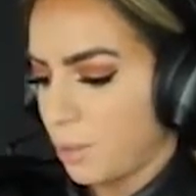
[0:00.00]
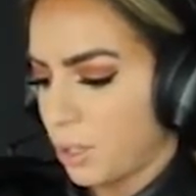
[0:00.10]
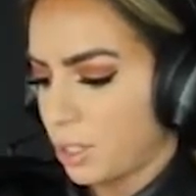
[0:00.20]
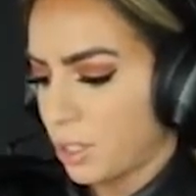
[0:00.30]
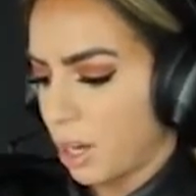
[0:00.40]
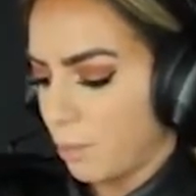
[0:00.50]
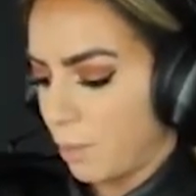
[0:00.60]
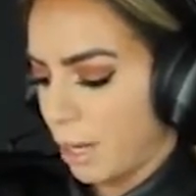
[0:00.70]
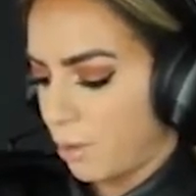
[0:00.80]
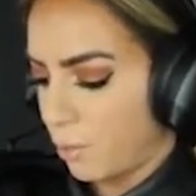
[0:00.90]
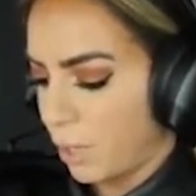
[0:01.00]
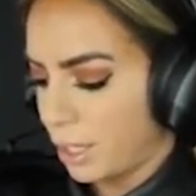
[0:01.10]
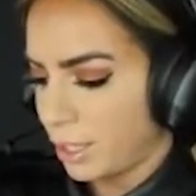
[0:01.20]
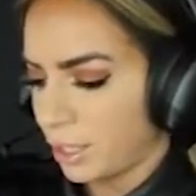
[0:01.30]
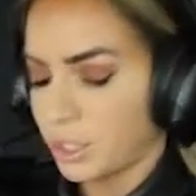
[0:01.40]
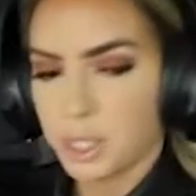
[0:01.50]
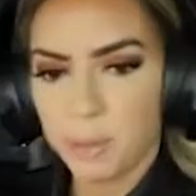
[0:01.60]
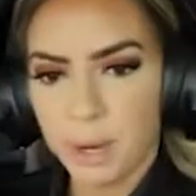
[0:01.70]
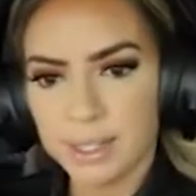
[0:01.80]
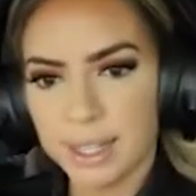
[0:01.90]
you can talk about what a diligence
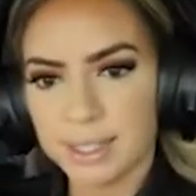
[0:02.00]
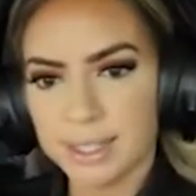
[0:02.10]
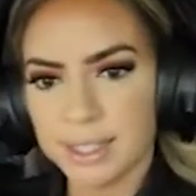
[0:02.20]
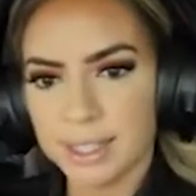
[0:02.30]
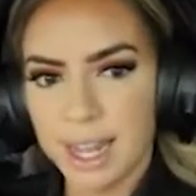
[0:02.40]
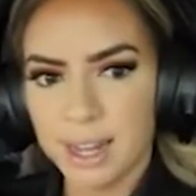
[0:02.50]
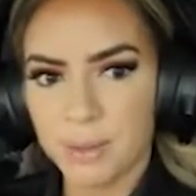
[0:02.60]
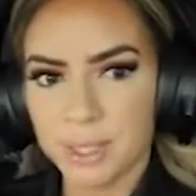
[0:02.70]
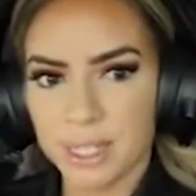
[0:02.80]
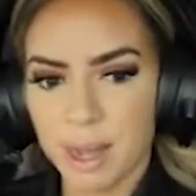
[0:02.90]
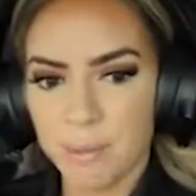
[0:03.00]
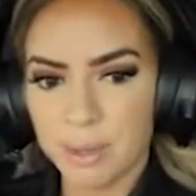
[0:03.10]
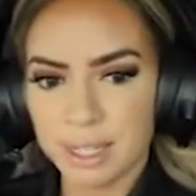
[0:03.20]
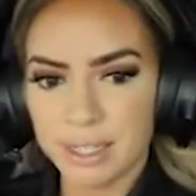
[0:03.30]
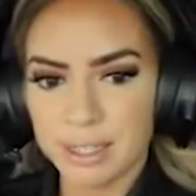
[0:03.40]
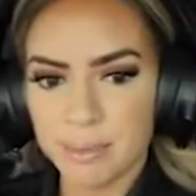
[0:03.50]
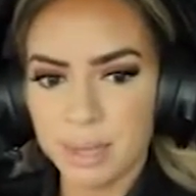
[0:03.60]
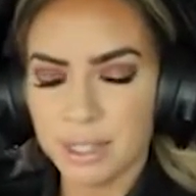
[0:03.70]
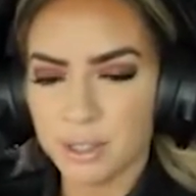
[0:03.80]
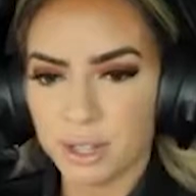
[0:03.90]
process is like once a company
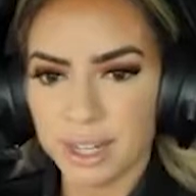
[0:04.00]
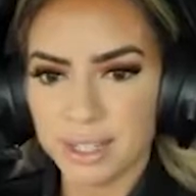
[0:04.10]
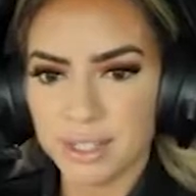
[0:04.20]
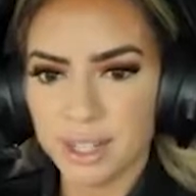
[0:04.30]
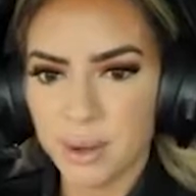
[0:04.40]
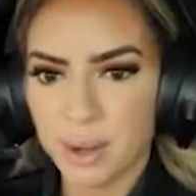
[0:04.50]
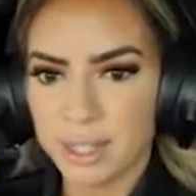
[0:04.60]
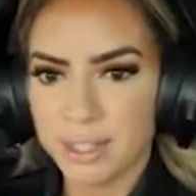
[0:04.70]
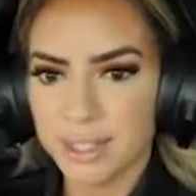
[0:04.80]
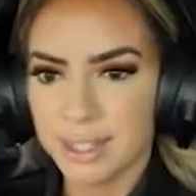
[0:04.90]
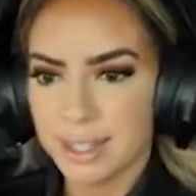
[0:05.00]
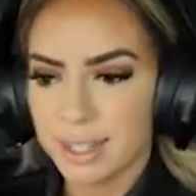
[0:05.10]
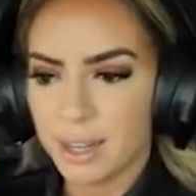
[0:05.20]
submits or gets to know us